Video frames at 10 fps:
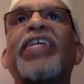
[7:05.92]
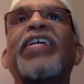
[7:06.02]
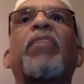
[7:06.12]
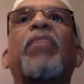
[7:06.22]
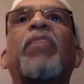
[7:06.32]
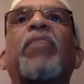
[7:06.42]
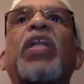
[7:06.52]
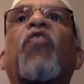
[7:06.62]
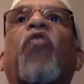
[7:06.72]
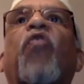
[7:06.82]
the
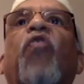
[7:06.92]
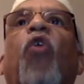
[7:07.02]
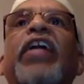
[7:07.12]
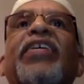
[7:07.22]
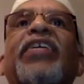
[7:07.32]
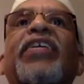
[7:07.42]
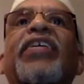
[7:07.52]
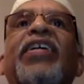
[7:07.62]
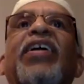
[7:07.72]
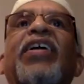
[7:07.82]
believer for it.
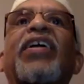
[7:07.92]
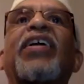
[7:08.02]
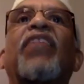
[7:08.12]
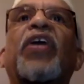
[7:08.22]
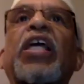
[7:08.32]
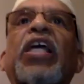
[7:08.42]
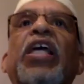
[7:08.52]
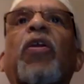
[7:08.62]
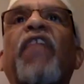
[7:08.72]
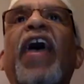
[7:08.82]
For the
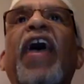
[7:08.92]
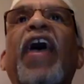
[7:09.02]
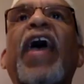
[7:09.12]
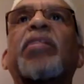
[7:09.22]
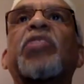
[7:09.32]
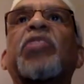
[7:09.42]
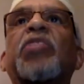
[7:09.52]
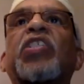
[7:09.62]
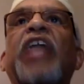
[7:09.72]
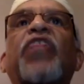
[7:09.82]
keeper of the fast
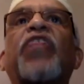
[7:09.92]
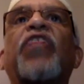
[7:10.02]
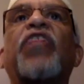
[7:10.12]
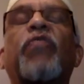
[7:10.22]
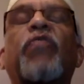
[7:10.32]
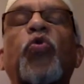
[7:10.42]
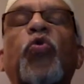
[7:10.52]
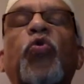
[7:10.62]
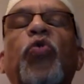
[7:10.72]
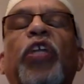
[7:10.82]
abstains from
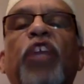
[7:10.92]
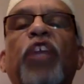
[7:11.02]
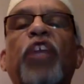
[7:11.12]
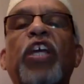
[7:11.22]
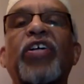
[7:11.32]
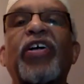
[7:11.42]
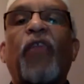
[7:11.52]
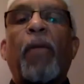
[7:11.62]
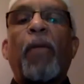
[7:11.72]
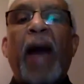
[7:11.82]
food and drink
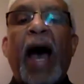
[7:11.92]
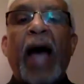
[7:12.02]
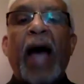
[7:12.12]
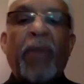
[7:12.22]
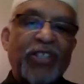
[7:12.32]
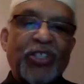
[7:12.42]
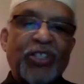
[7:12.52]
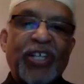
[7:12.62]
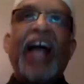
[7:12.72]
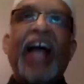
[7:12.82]
for my
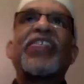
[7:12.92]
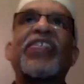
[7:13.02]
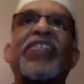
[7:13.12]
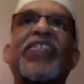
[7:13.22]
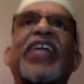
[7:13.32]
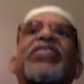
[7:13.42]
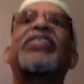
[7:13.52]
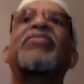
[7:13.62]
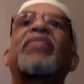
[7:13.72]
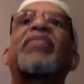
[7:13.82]
pleasure, God
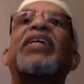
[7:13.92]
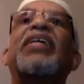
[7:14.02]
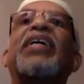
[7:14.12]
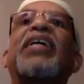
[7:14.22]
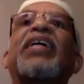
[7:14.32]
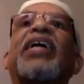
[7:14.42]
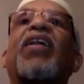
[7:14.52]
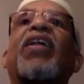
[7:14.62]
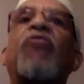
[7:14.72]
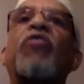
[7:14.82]
says.
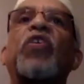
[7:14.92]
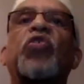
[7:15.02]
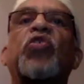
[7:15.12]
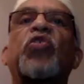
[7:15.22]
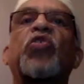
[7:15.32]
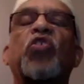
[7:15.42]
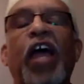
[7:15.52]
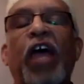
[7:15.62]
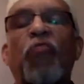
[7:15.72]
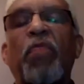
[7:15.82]
And Allah reveals in the
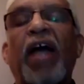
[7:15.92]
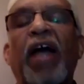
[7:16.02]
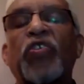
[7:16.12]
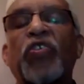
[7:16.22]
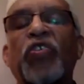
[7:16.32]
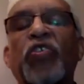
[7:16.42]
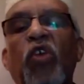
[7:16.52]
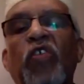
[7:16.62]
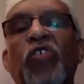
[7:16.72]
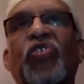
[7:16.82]
Quran, when my
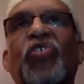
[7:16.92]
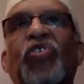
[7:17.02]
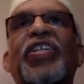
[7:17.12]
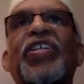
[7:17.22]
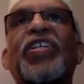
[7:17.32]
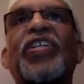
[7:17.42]
servants